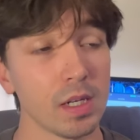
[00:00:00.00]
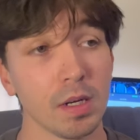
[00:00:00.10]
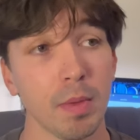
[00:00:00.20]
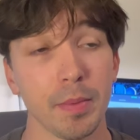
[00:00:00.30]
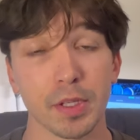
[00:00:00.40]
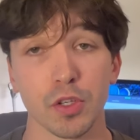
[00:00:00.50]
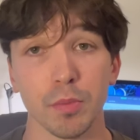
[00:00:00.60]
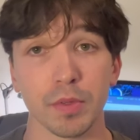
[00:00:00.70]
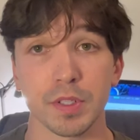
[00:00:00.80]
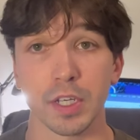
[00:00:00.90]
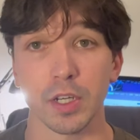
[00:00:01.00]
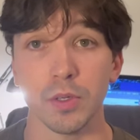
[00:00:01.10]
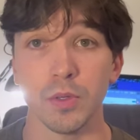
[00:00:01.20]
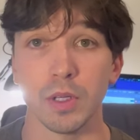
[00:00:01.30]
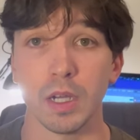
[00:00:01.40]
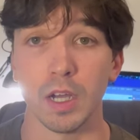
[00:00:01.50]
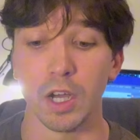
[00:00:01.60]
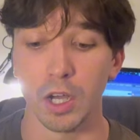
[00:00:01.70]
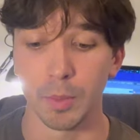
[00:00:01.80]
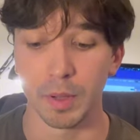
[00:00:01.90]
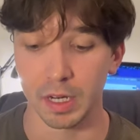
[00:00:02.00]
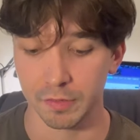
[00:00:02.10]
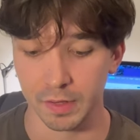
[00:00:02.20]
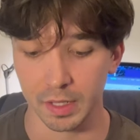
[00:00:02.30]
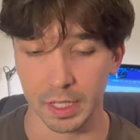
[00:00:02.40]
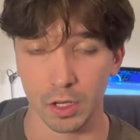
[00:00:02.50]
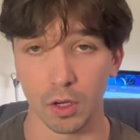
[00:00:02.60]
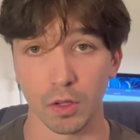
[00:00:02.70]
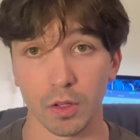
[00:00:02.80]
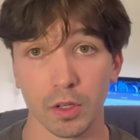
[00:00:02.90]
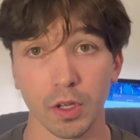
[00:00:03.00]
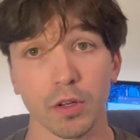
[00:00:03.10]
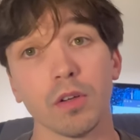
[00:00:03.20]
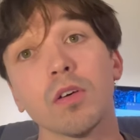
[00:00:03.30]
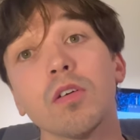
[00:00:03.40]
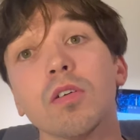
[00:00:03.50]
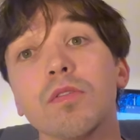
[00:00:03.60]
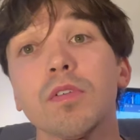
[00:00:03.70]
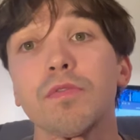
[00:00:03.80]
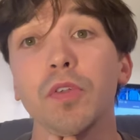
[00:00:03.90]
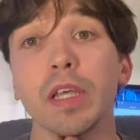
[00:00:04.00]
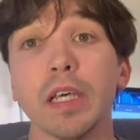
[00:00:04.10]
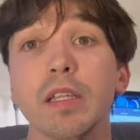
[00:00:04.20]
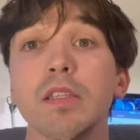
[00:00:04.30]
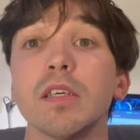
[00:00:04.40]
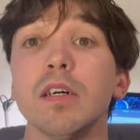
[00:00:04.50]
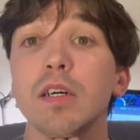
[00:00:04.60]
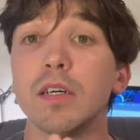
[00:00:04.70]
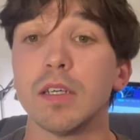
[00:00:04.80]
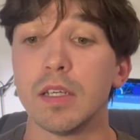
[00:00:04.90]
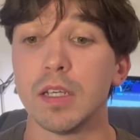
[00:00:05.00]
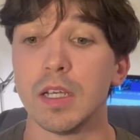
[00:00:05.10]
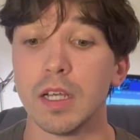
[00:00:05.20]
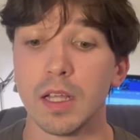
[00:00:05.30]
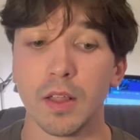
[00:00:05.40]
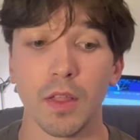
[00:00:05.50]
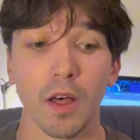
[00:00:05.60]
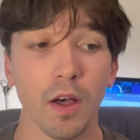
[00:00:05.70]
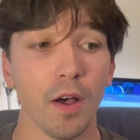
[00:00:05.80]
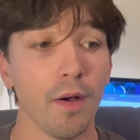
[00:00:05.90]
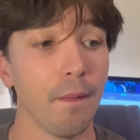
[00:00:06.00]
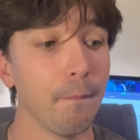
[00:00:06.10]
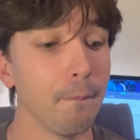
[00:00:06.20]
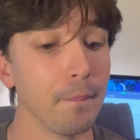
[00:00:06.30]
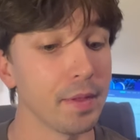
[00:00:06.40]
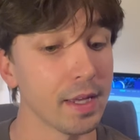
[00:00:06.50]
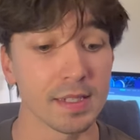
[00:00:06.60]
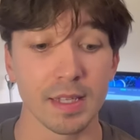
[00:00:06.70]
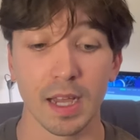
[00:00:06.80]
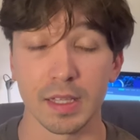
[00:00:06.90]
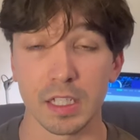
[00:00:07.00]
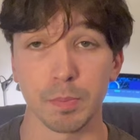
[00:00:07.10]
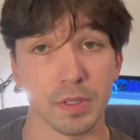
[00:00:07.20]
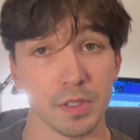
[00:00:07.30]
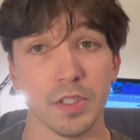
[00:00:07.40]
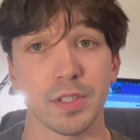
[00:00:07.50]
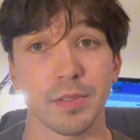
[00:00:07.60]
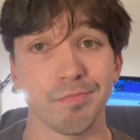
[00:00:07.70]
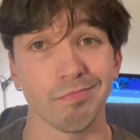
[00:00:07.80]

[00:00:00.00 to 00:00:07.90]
maybe 2 months ago, and I've finally gone fully into, starting this business.